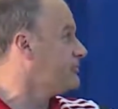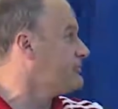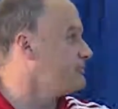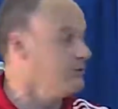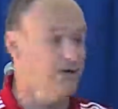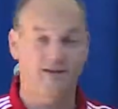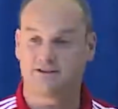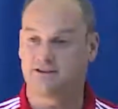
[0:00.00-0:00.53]
to
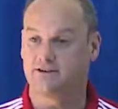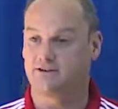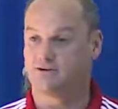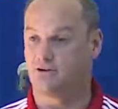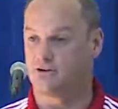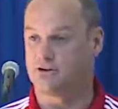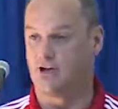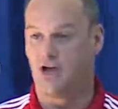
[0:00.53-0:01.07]
18 years
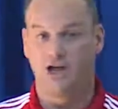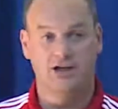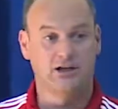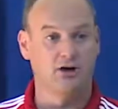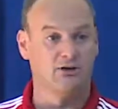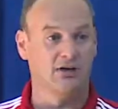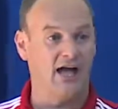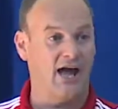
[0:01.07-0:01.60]
old, they
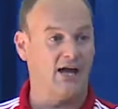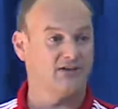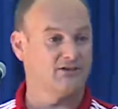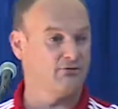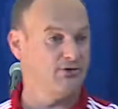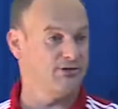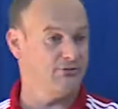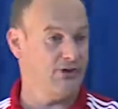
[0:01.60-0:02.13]
only had
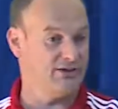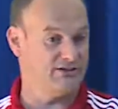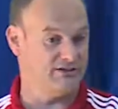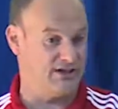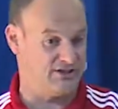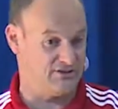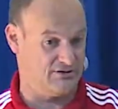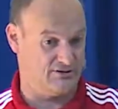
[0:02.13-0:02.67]
3 training
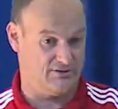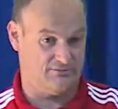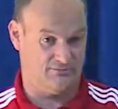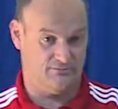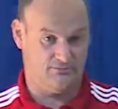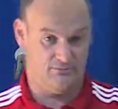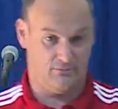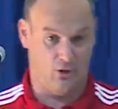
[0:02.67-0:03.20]
sessions
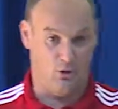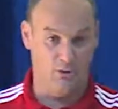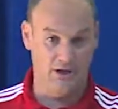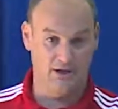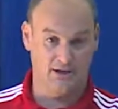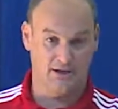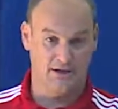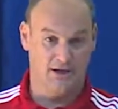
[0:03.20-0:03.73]
a week.
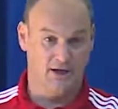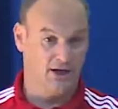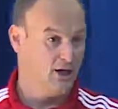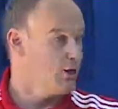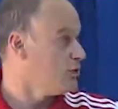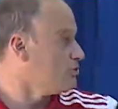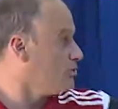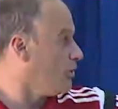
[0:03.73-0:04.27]

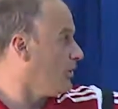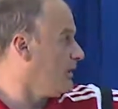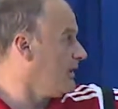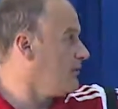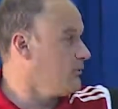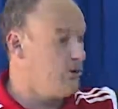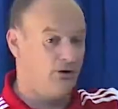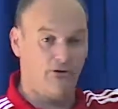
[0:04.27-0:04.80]
So
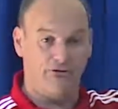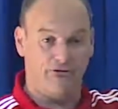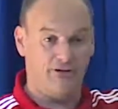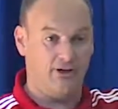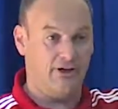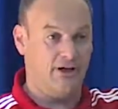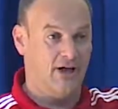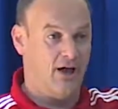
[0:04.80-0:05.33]
here we are
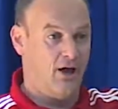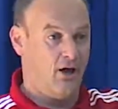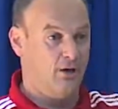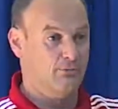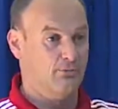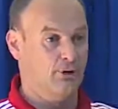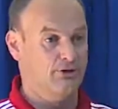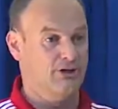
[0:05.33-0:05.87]
offering
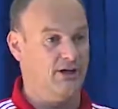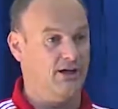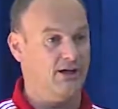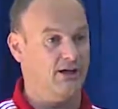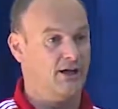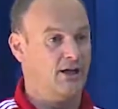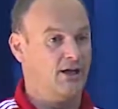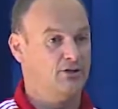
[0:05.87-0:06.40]
on Monday,
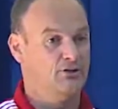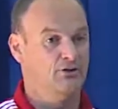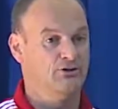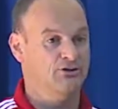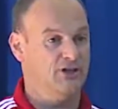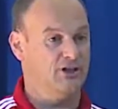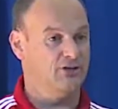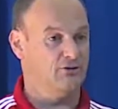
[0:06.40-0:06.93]

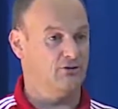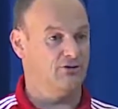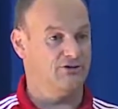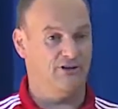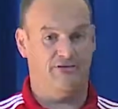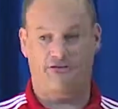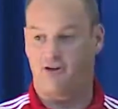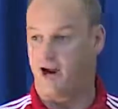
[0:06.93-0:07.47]
Tuesday,
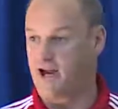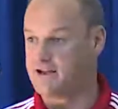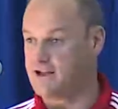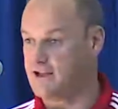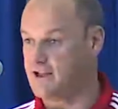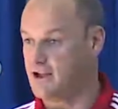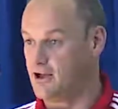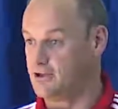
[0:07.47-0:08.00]
Thursday,
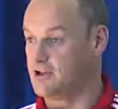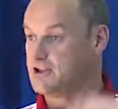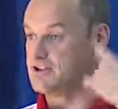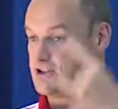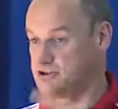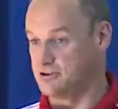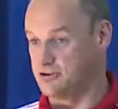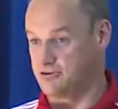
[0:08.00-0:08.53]
Friday, an
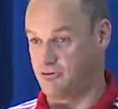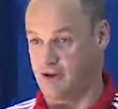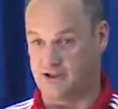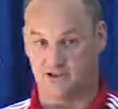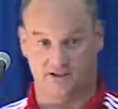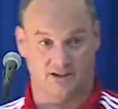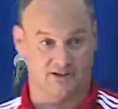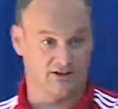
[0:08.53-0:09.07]
additional training
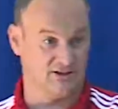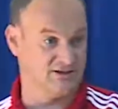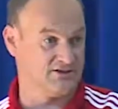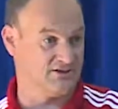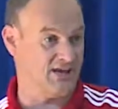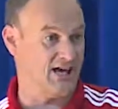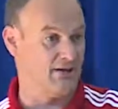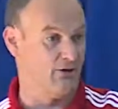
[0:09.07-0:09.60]
session.
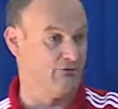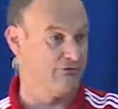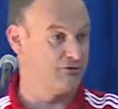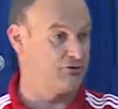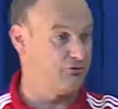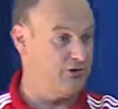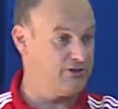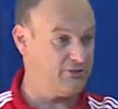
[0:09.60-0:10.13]
Instead of
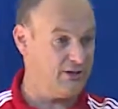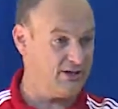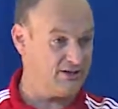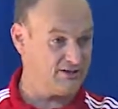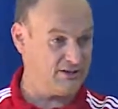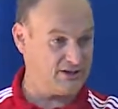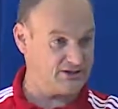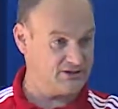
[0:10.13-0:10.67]
3 training
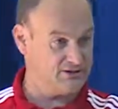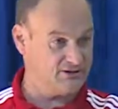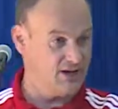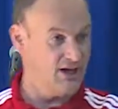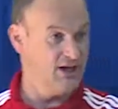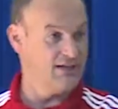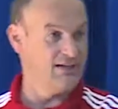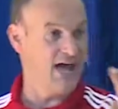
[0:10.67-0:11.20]
sessions,
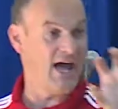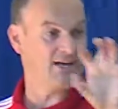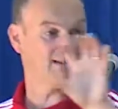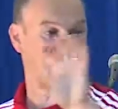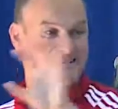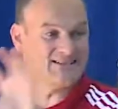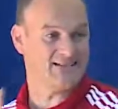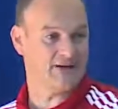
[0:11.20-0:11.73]
they had
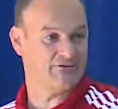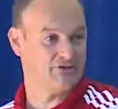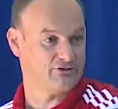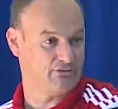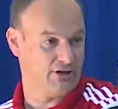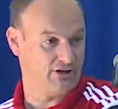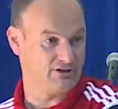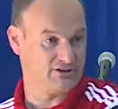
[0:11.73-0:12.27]
7
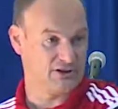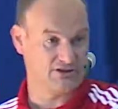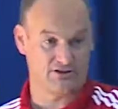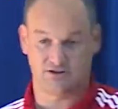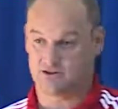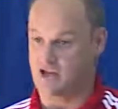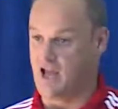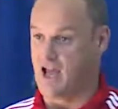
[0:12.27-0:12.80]
training
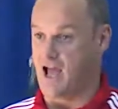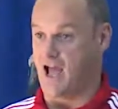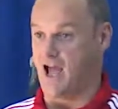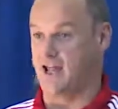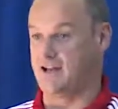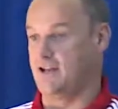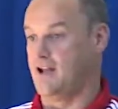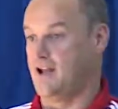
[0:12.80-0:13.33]
sessions.
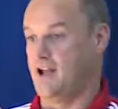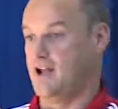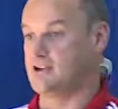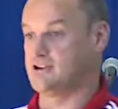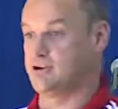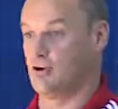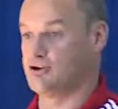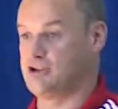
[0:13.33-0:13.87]
And
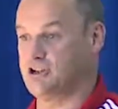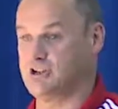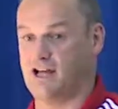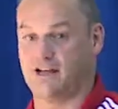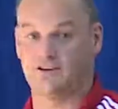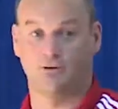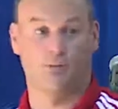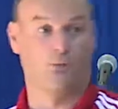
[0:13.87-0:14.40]
it's logic
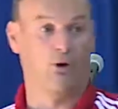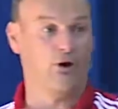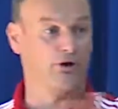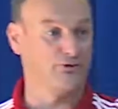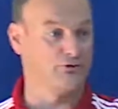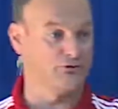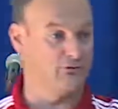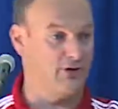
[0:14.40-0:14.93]
that the more
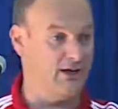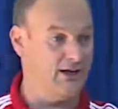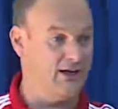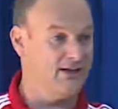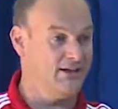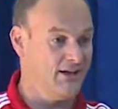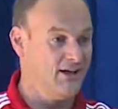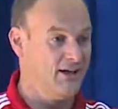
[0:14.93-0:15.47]
you're training,